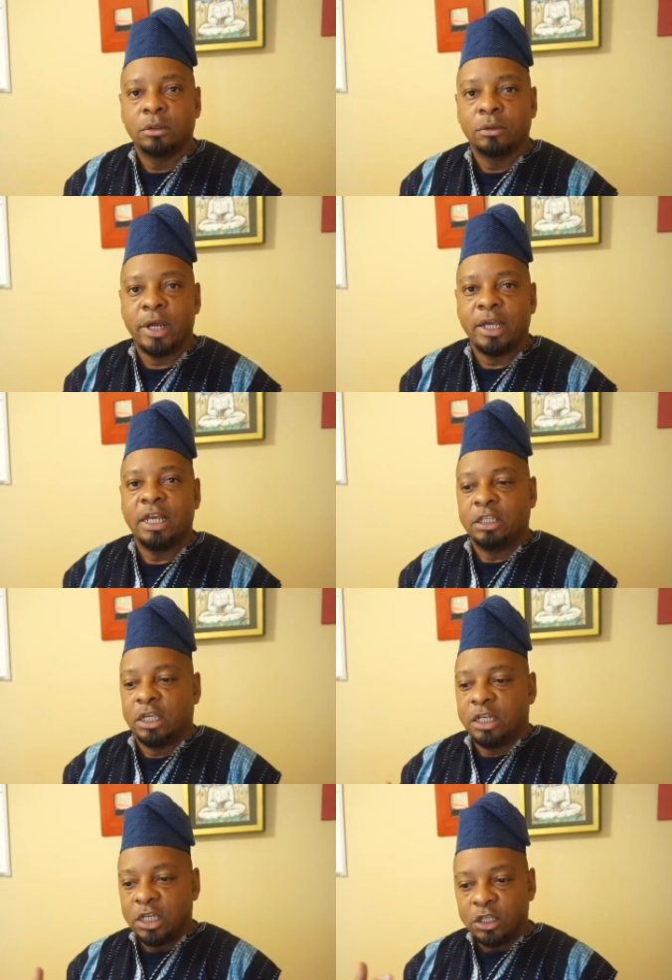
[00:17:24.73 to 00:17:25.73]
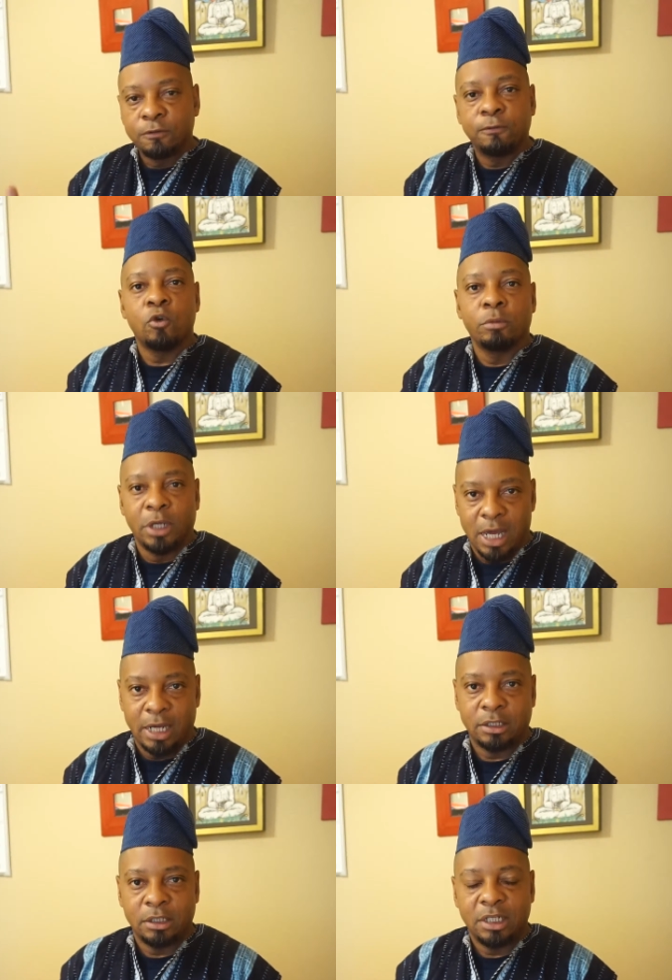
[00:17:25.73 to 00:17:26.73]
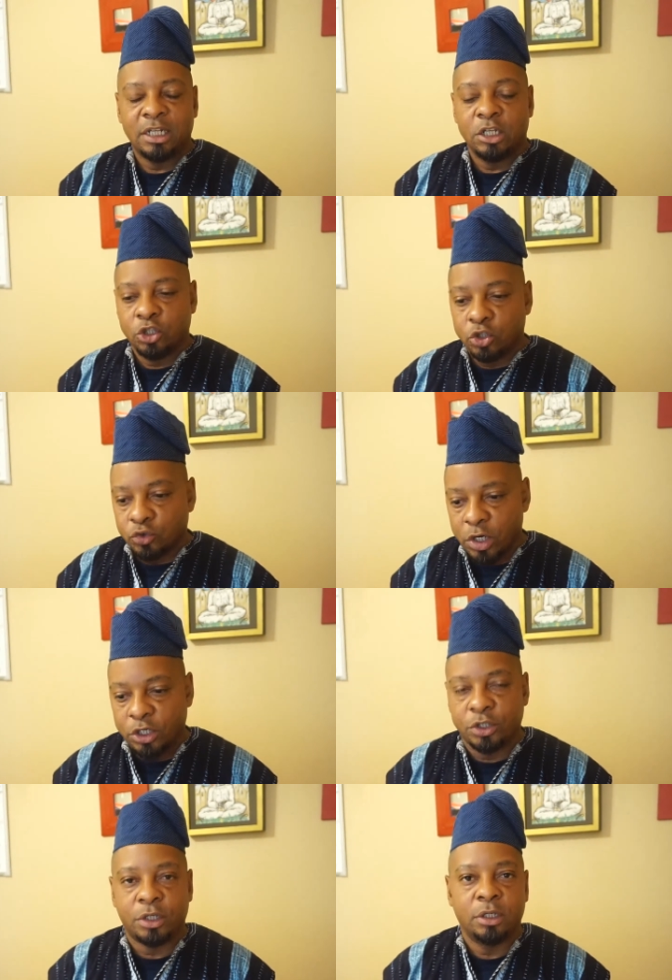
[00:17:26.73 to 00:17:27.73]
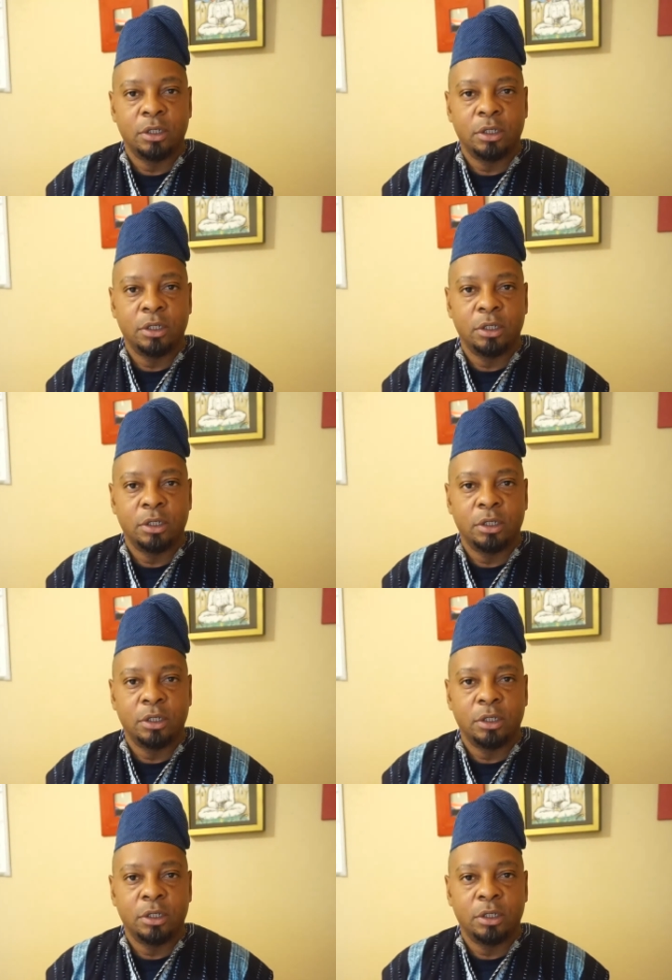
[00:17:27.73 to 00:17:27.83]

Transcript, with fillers: Right? It, it is formalized, it is structured,